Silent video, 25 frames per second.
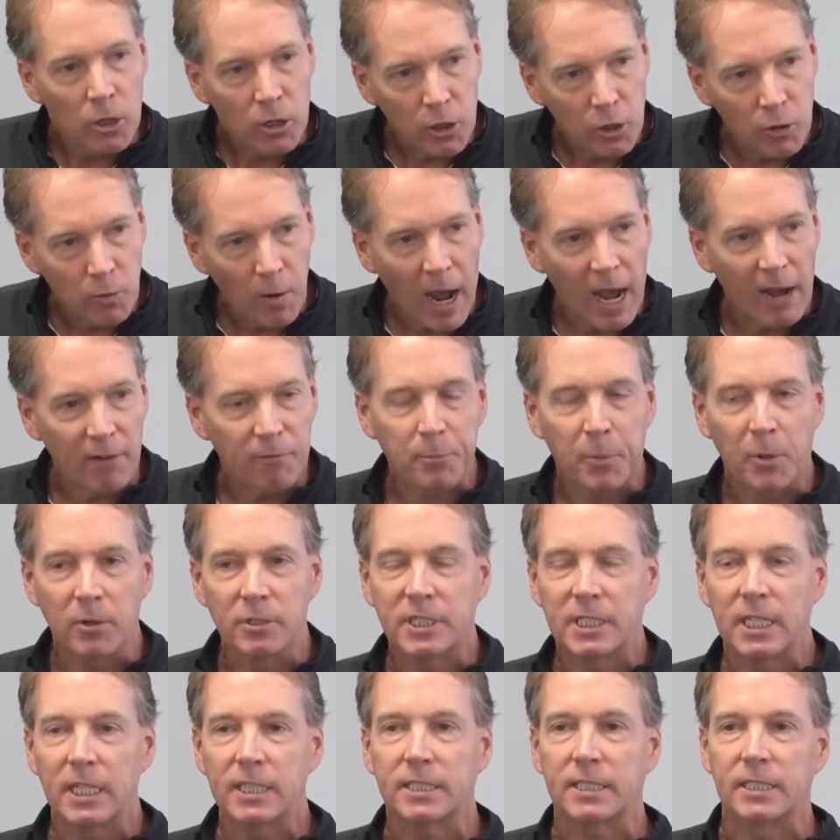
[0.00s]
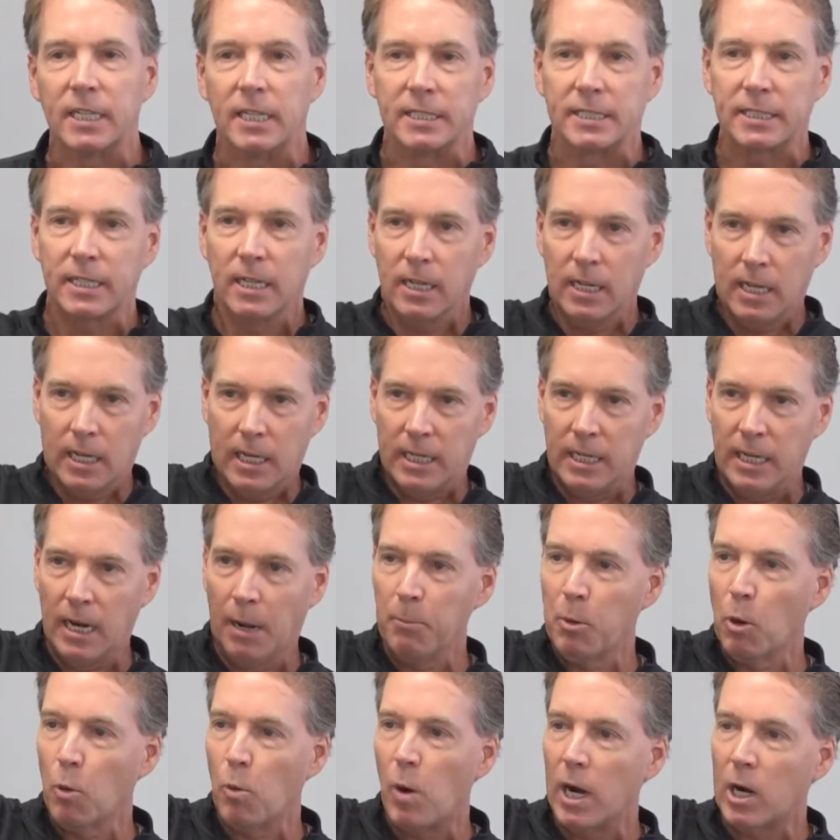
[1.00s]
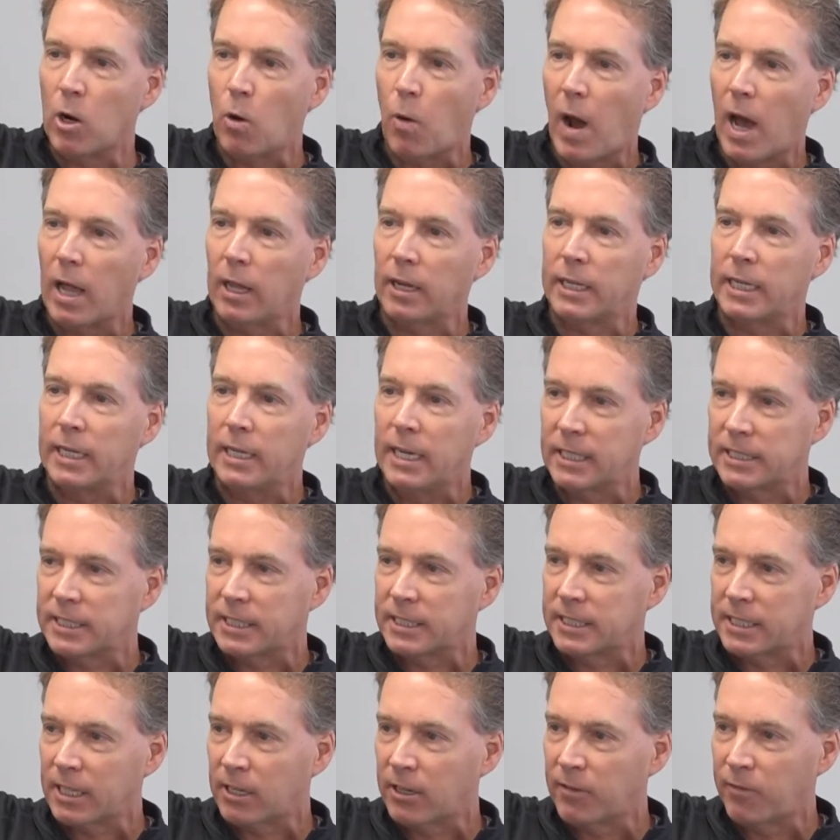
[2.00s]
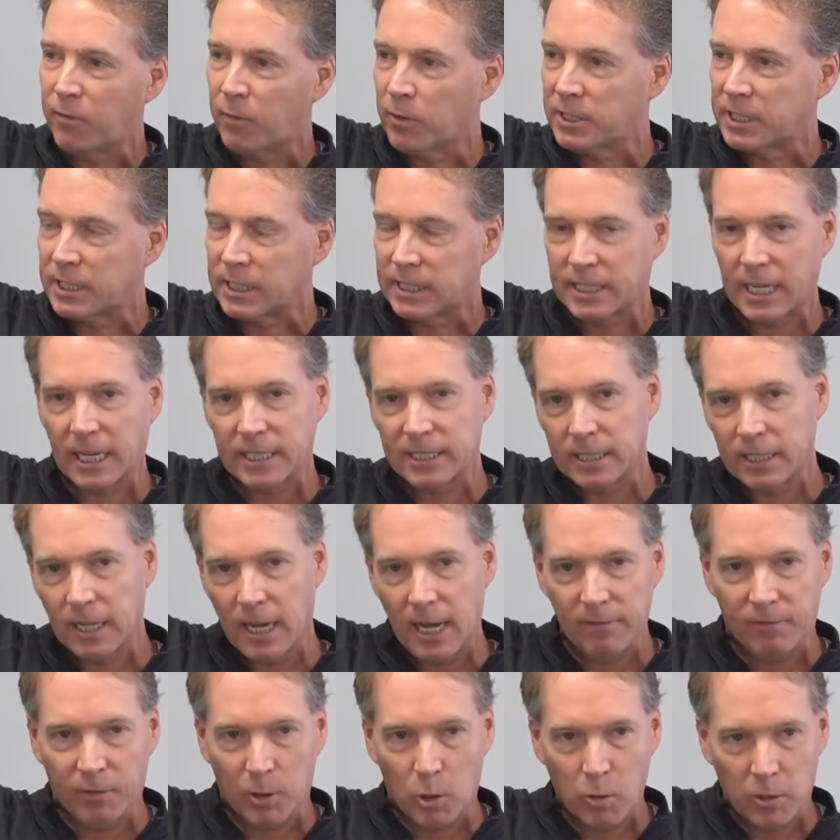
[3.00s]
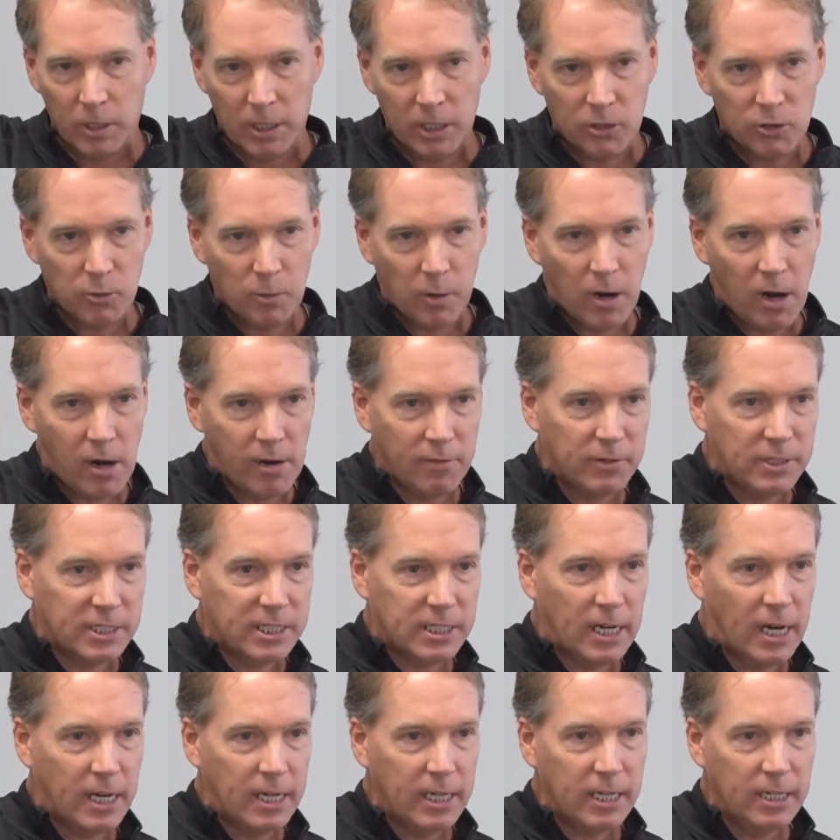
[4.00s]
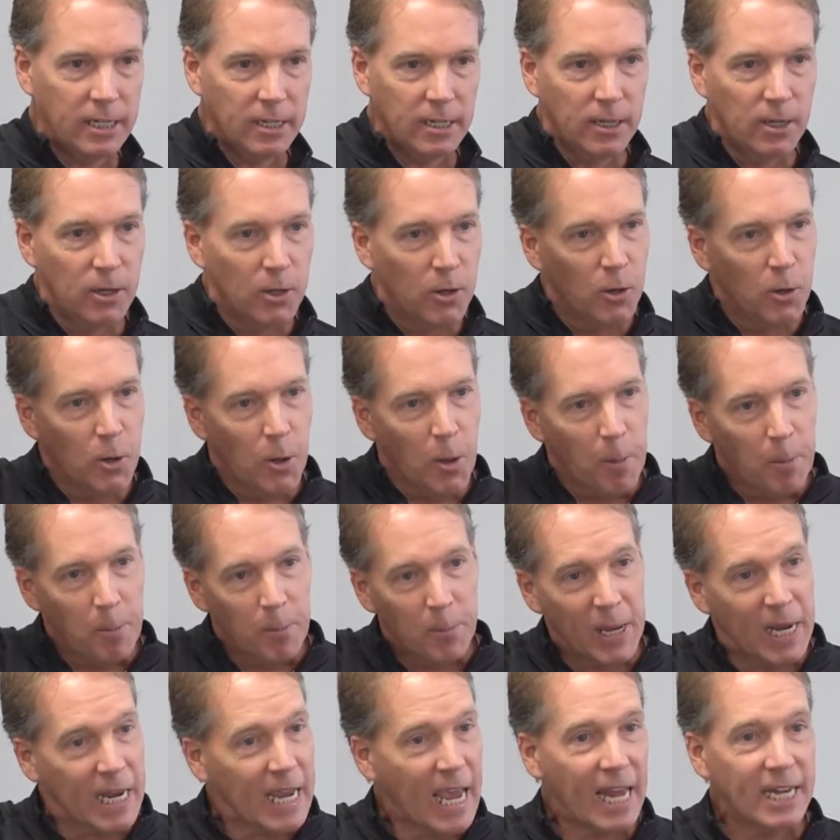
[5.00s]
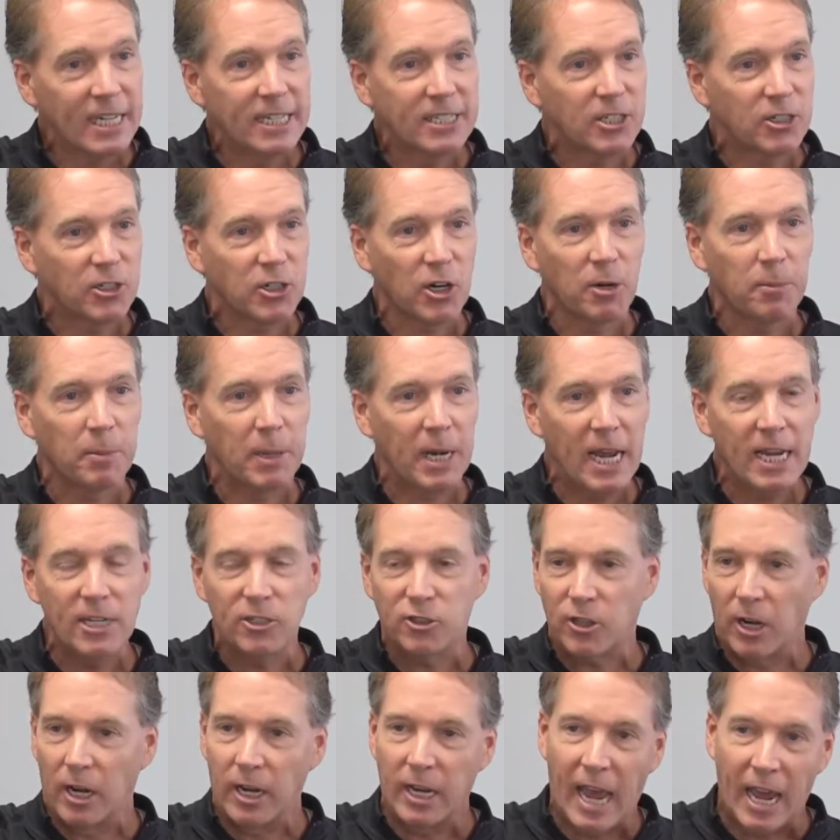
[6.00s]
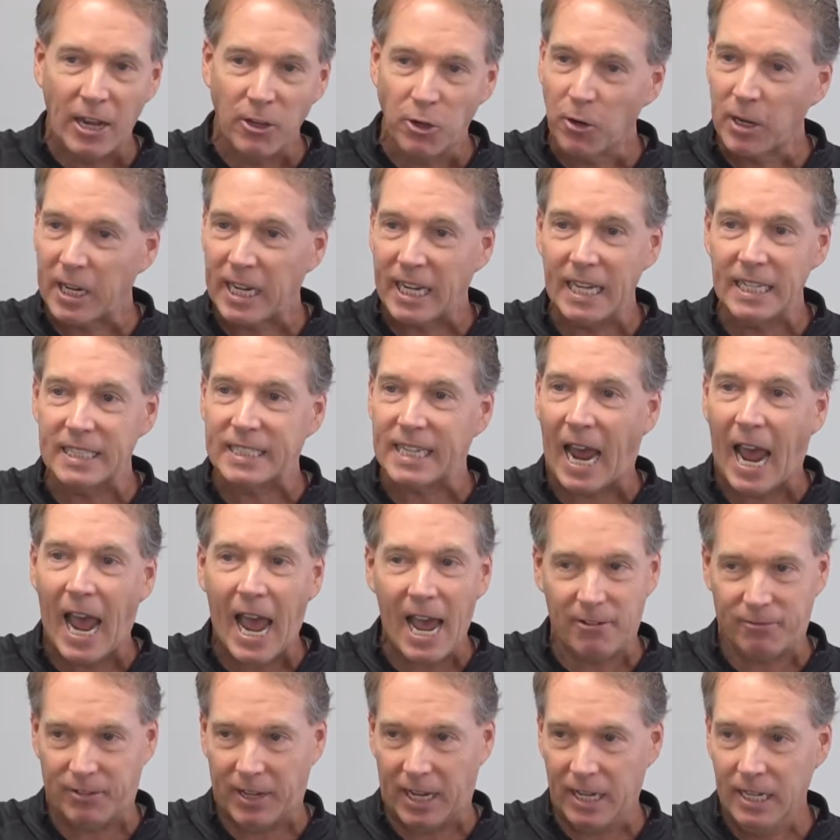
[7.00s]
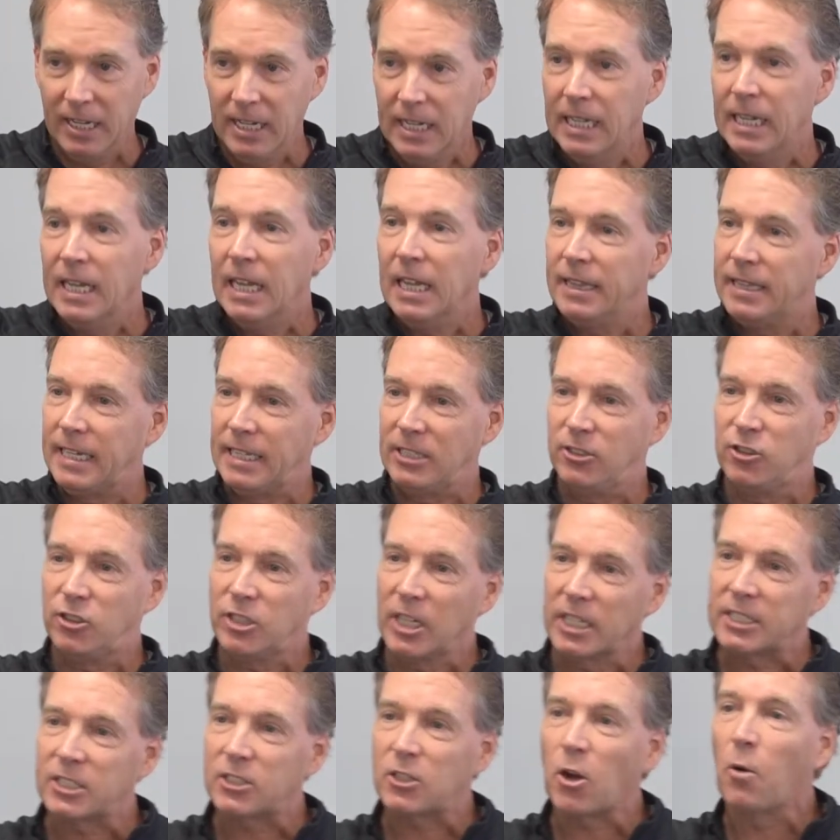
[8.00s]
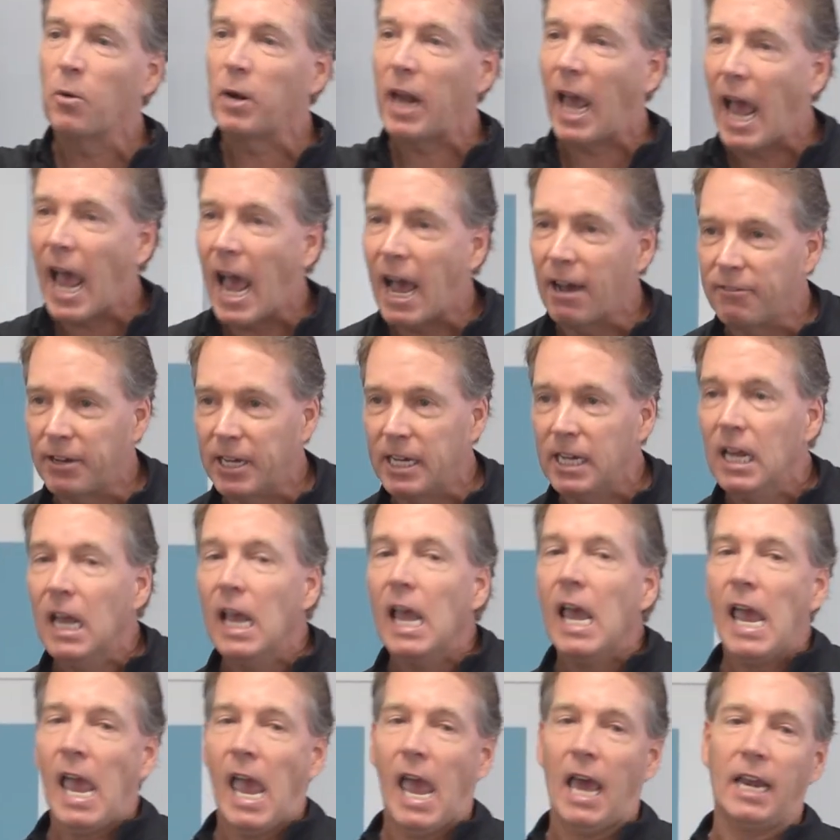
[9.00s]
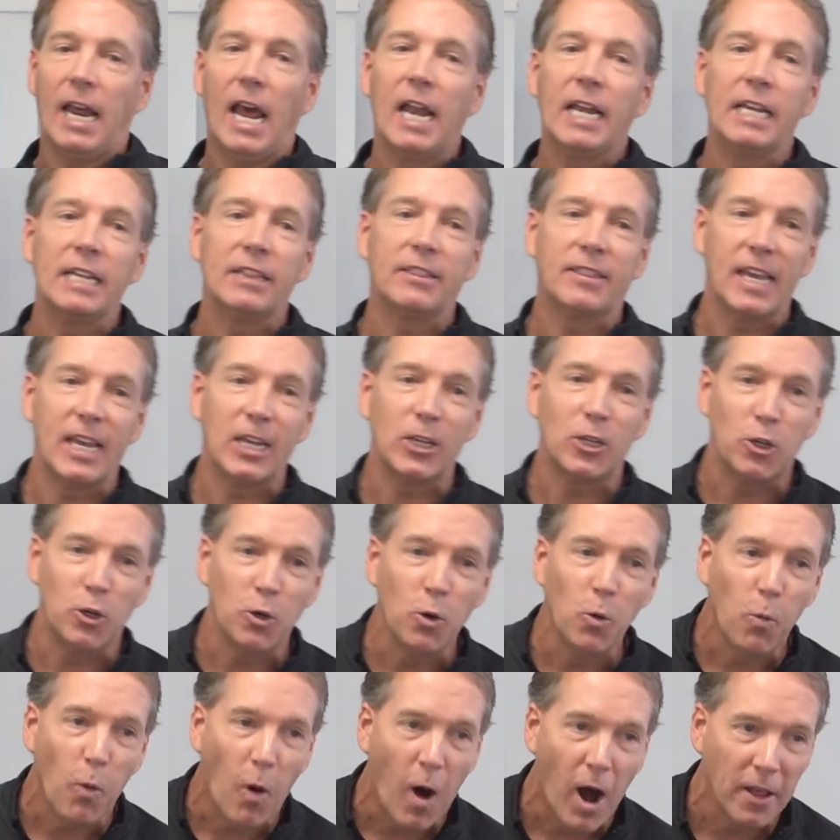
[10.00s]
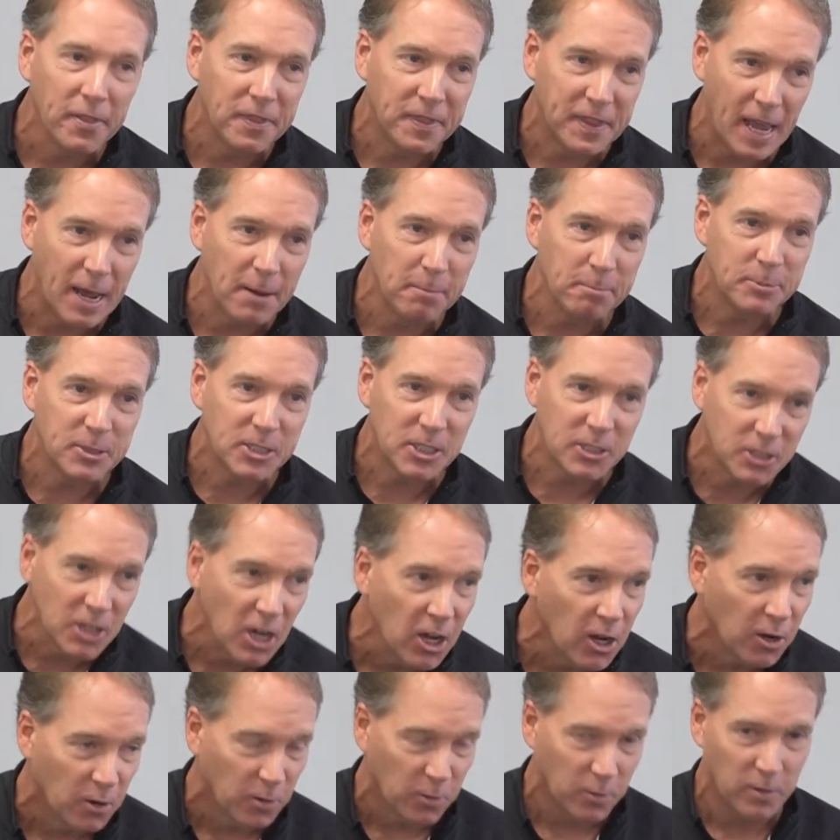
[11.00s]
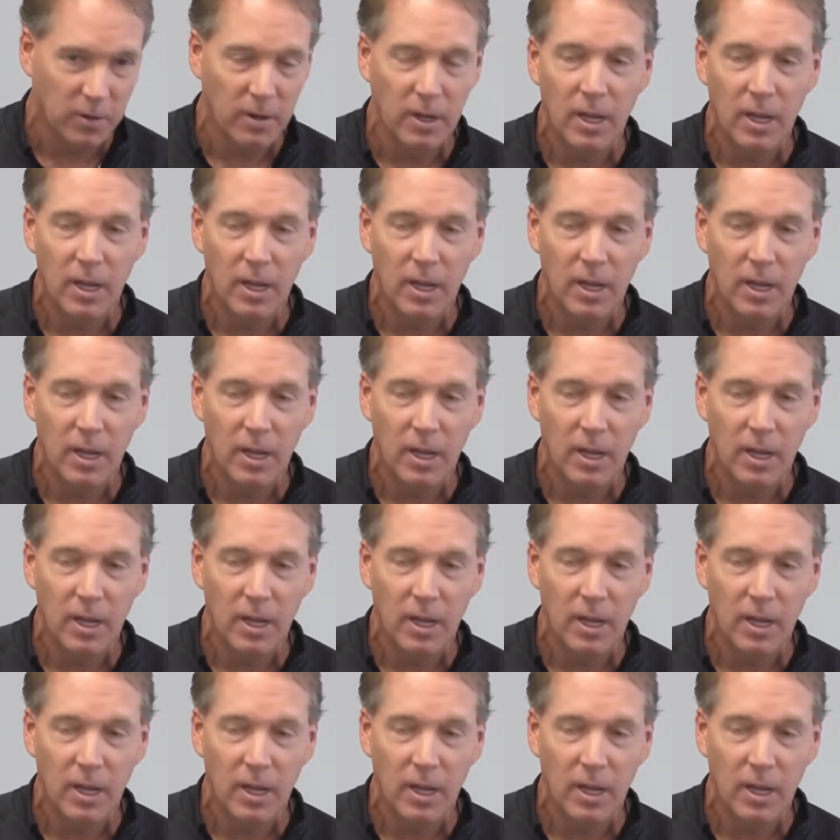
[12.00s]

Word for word: you have persistence. Number one quality necessary for success in life, according to a Harvard study, pig-headed determination. And your kids have it. They just don't have it at anything you want them to do.